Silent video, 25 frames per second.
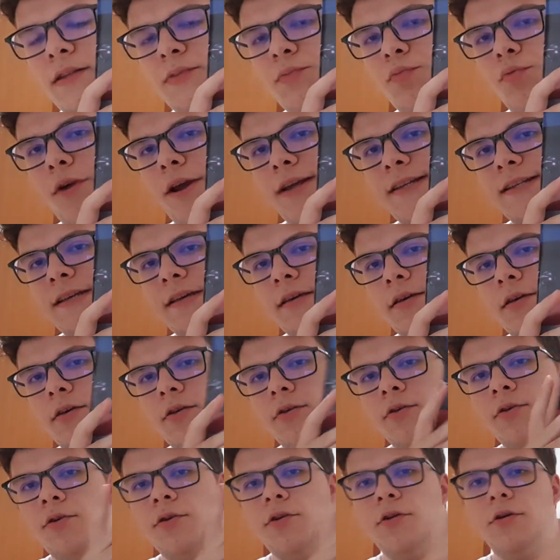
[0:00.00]
pressing
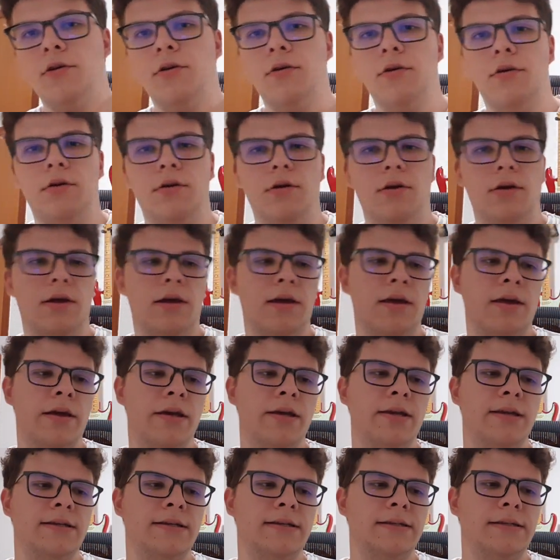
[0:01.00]
here
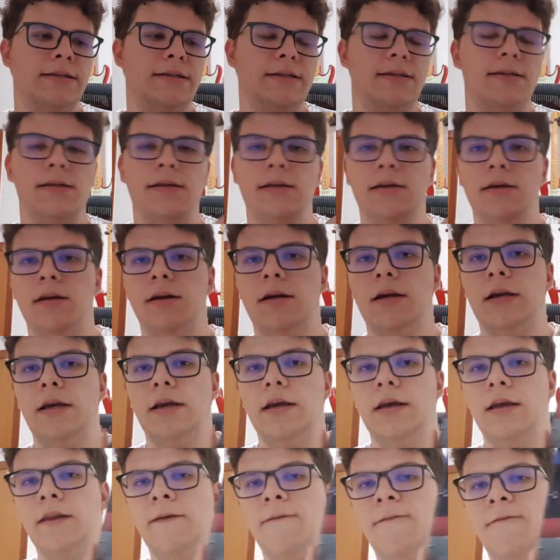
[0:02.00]
is
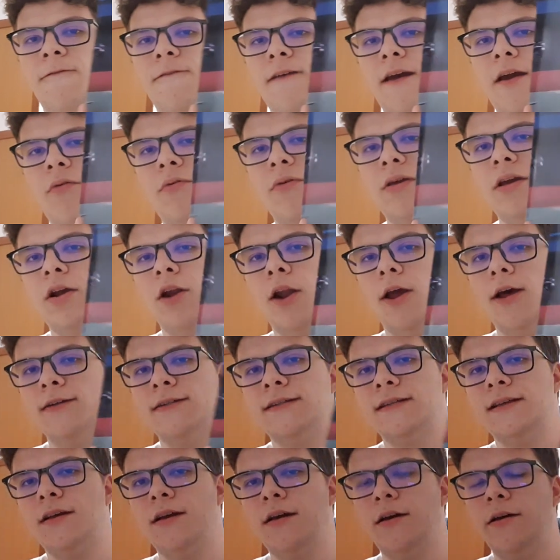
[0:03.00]
in a very
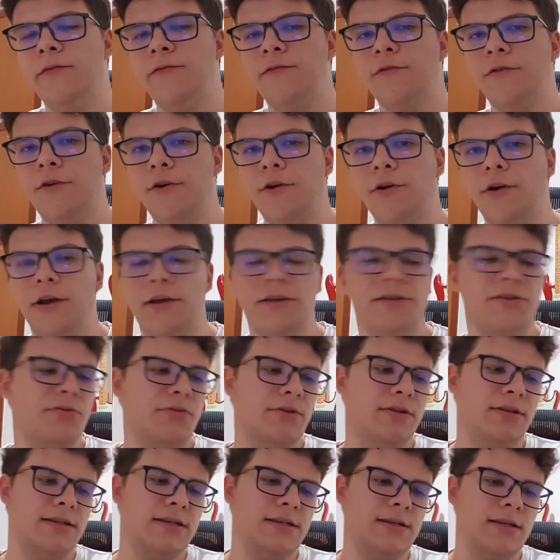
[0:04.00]
glossy cover, as you
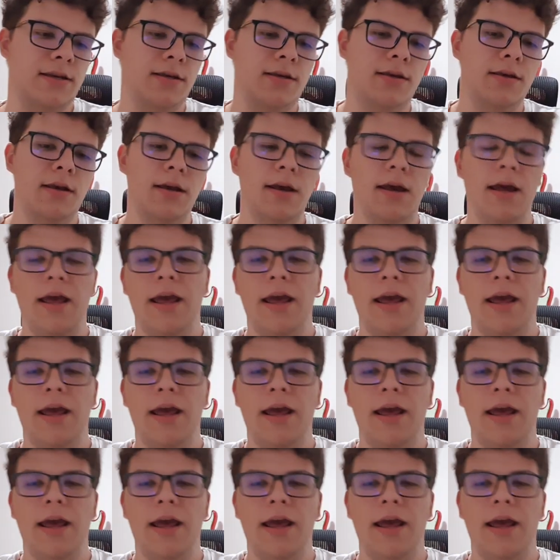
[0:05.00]
can see.